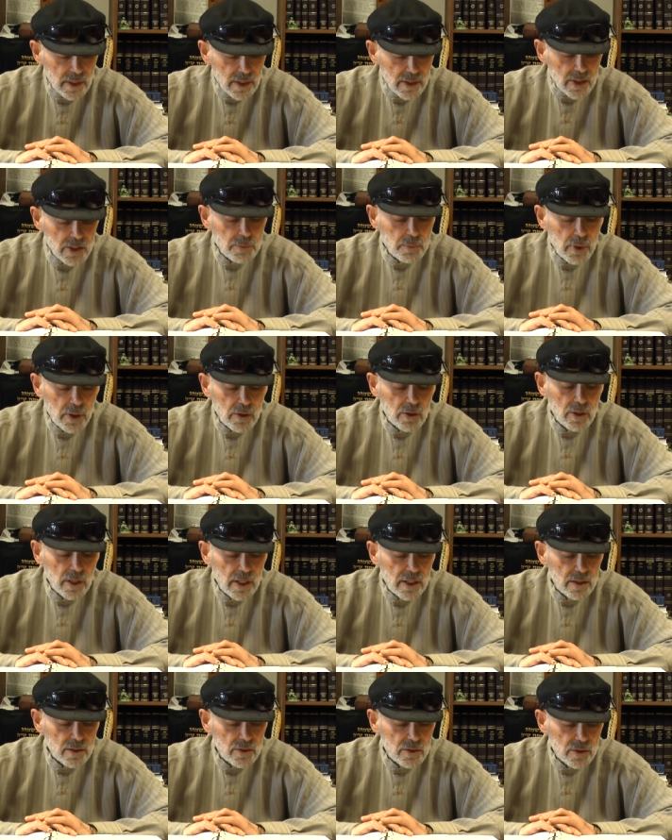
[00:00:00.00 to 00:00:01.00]
This
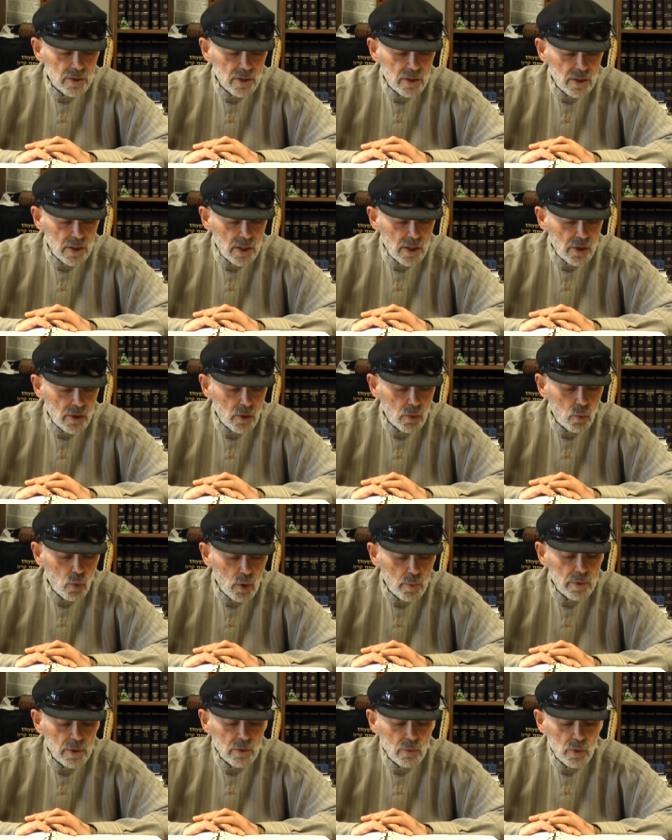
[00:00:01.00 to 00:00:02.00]
parallels the
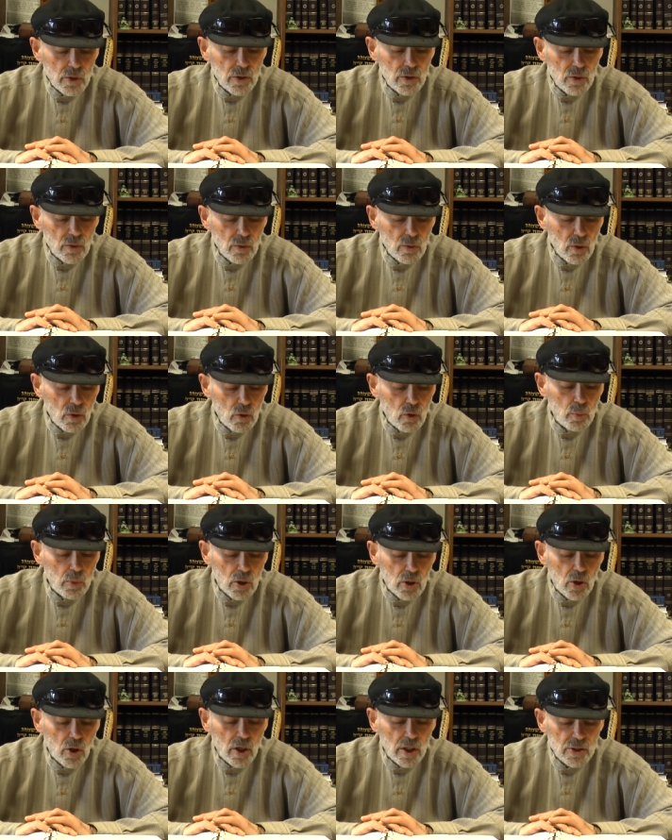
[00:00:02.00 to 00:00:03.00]
woman with, who
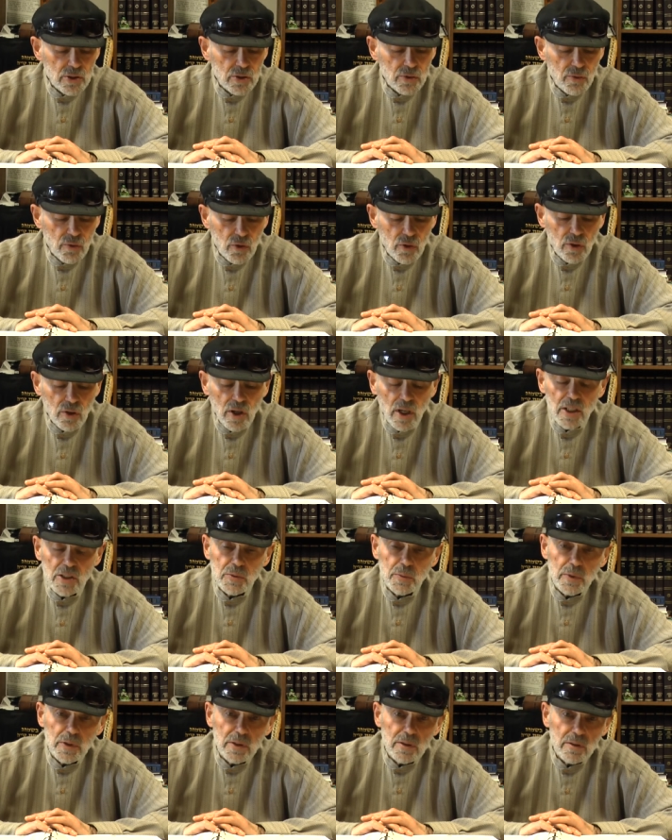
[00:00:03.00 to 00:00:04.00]
belongs to, for her
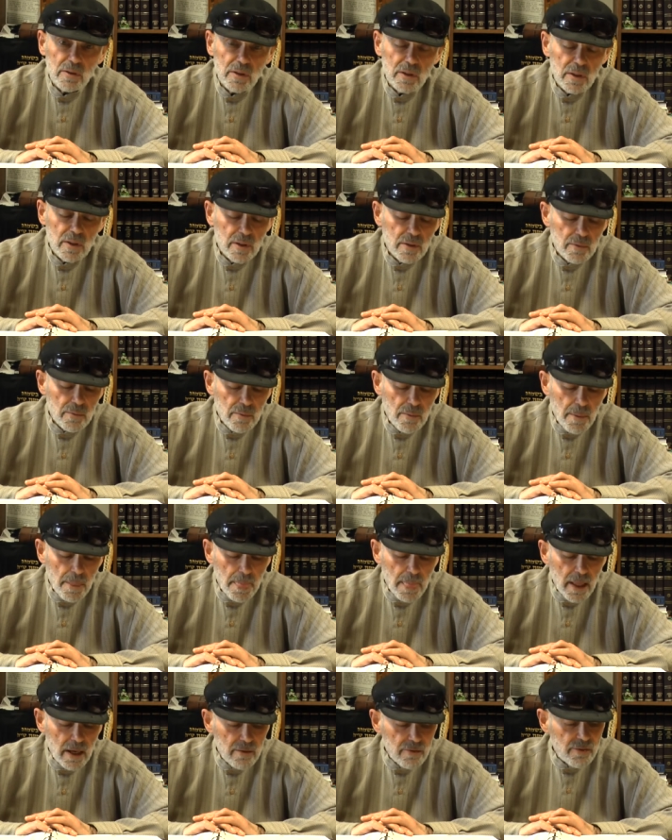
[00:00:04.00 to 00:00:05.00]
husband,
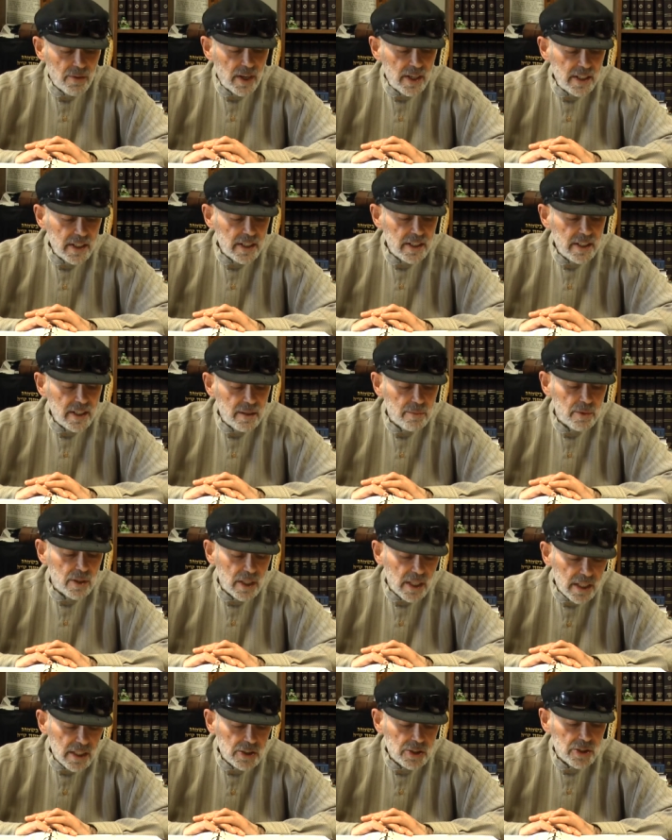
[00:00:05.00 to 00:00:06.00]
finding in him
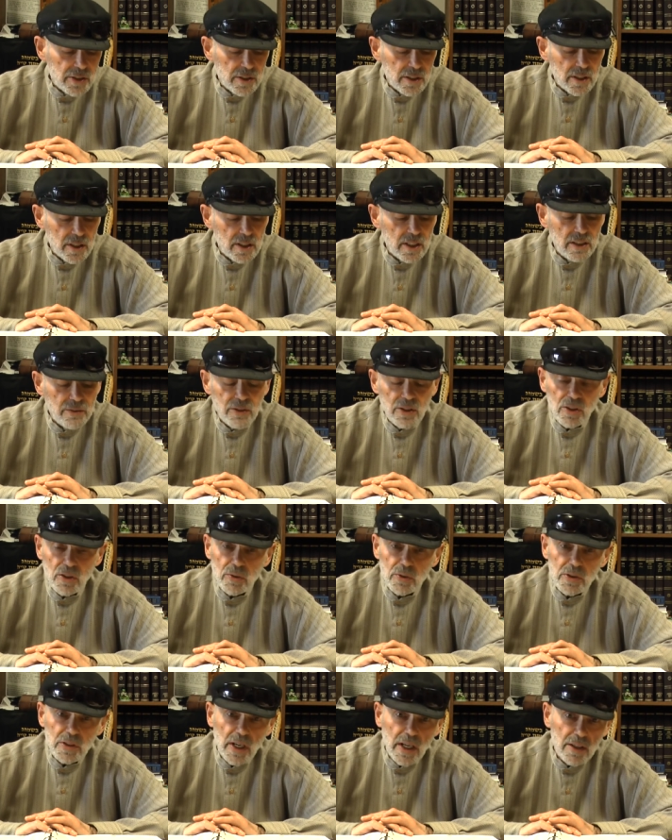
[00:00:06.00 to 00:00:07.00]
elation and cleaving
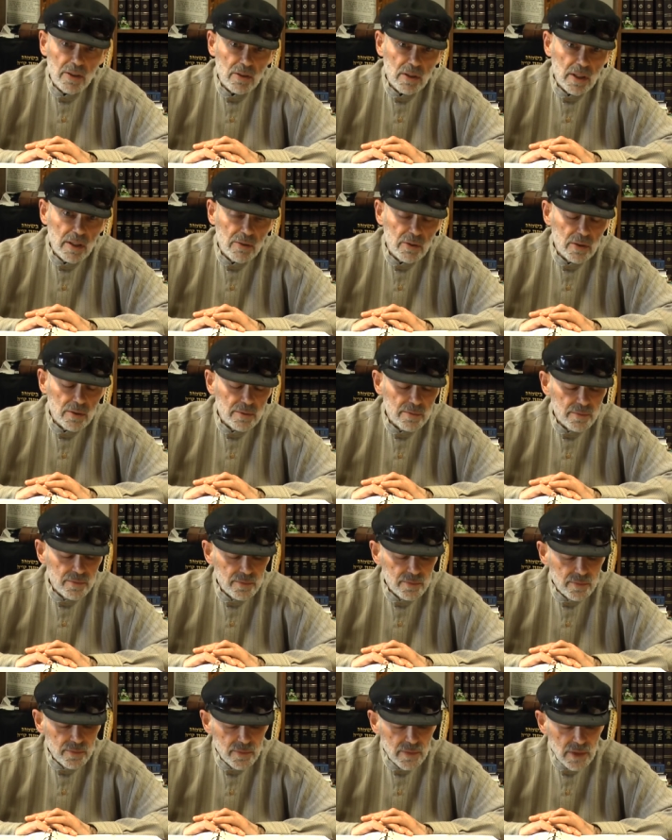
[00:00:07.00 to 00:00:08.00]
to his higher level.
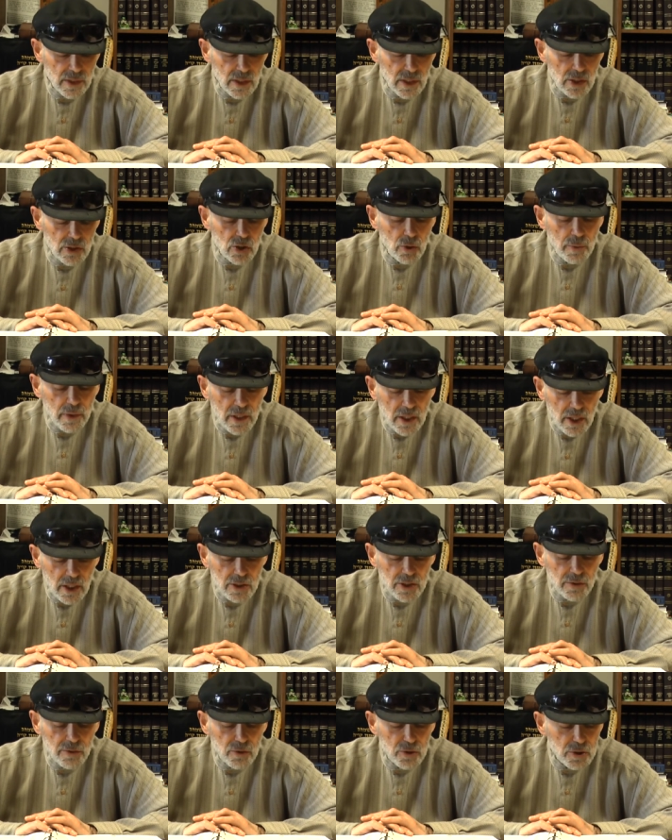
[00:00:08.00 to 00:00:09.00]
So
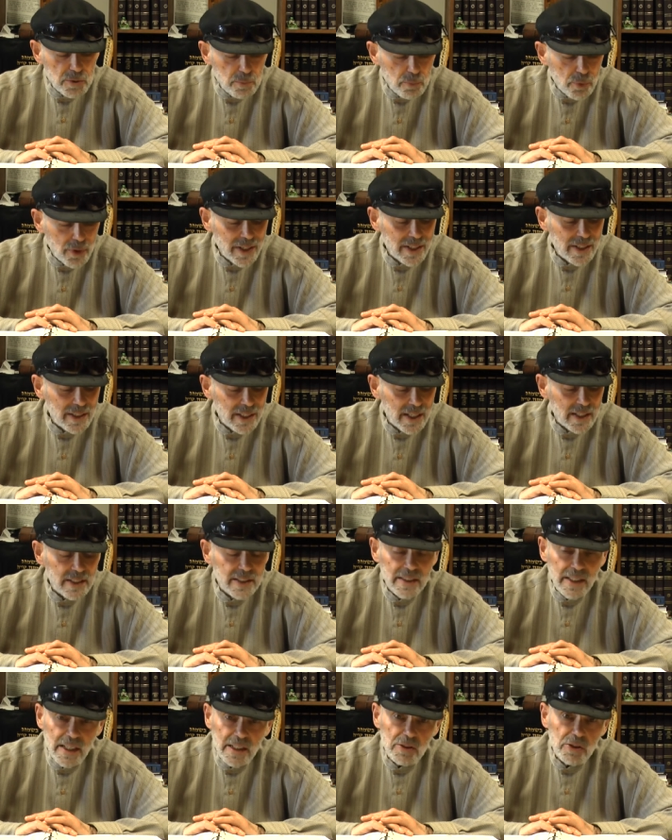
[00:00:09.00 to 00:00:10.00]
because of her
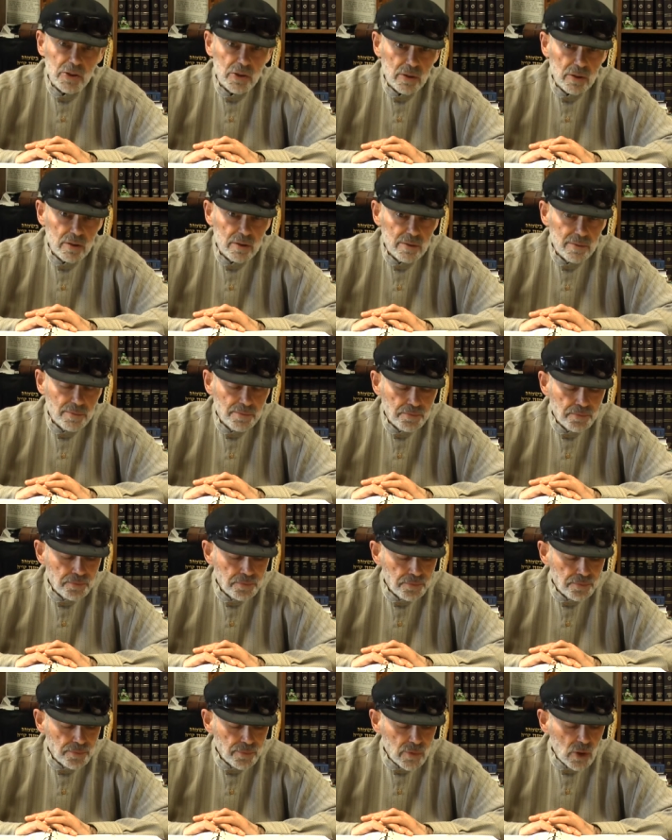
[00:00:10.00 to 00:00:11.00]
spring-like nature,
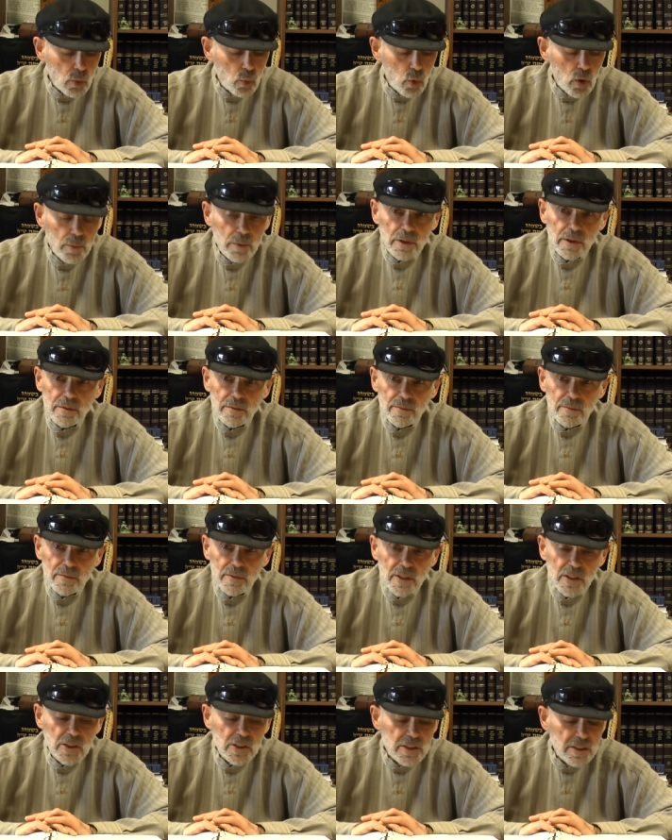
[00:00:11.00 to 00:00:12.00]
a woman
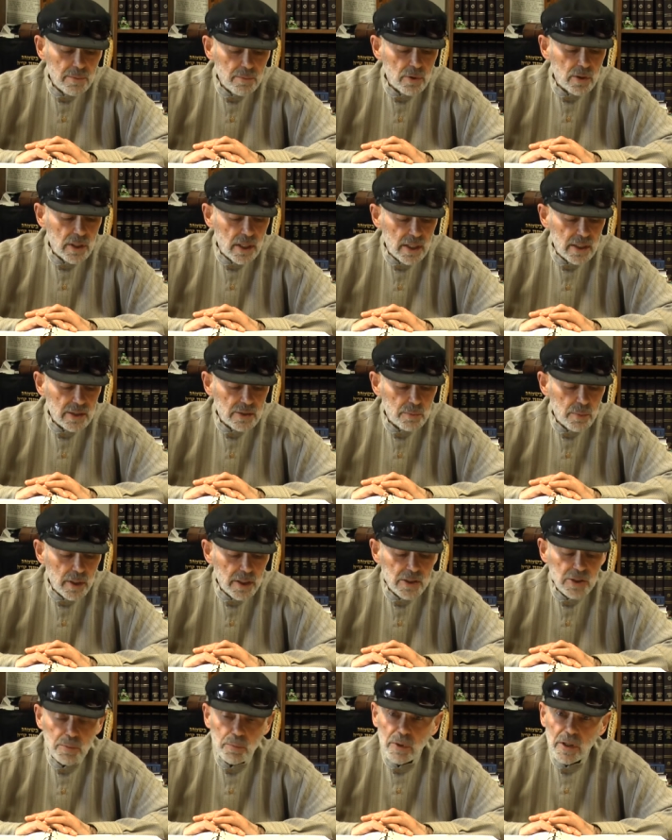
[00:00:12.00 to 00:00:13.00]
is symbolized by
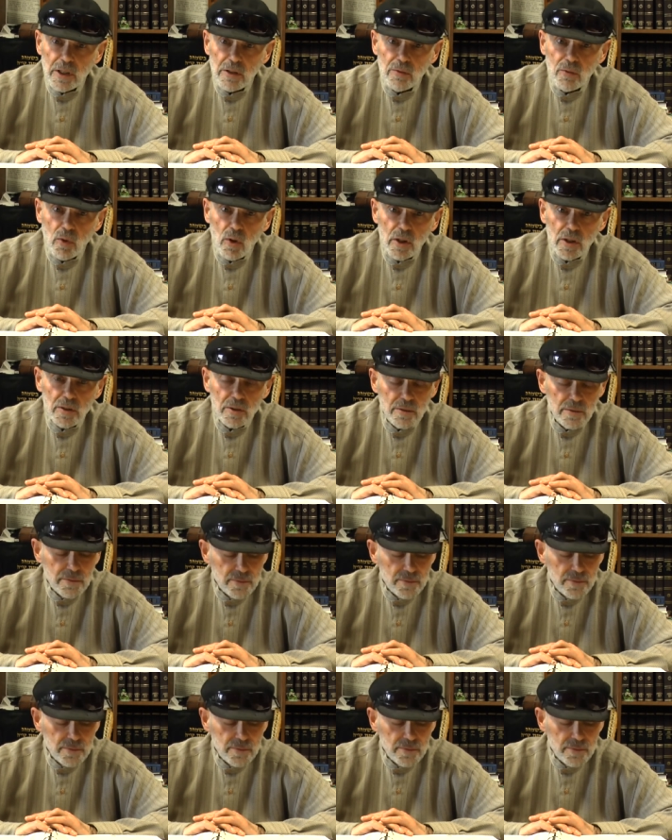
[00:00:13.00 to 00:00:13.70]
a spring of water.